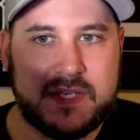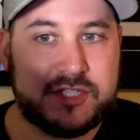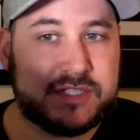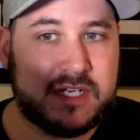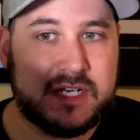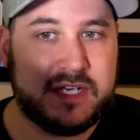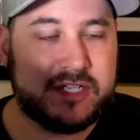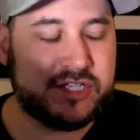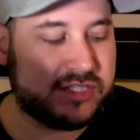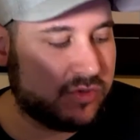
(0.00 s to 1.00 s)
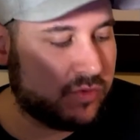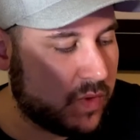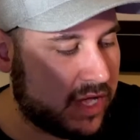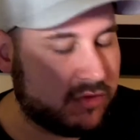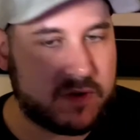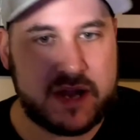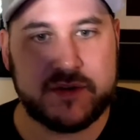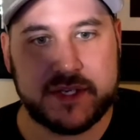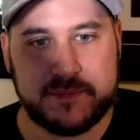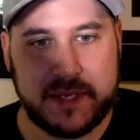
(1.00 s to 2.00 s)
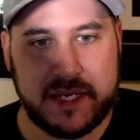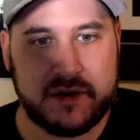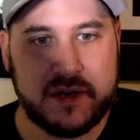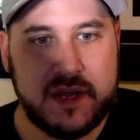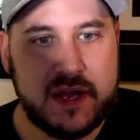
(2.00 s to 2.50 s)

just a well-rounded beer.